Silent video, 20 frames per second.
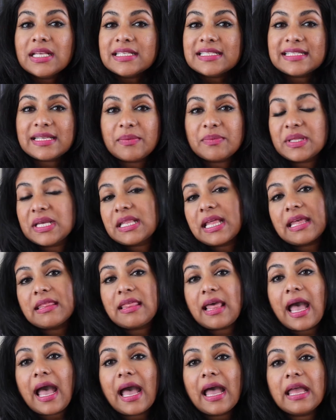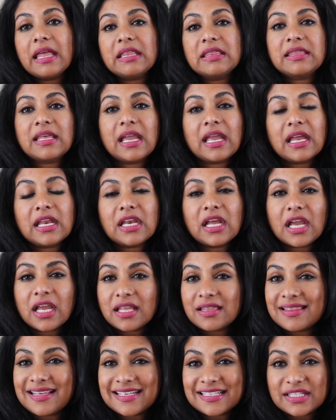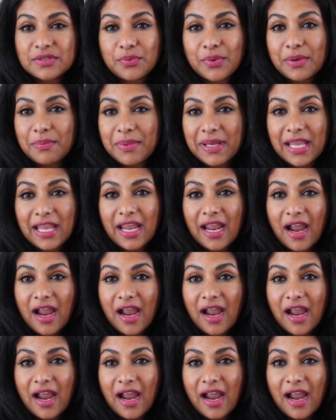something like that, then this would be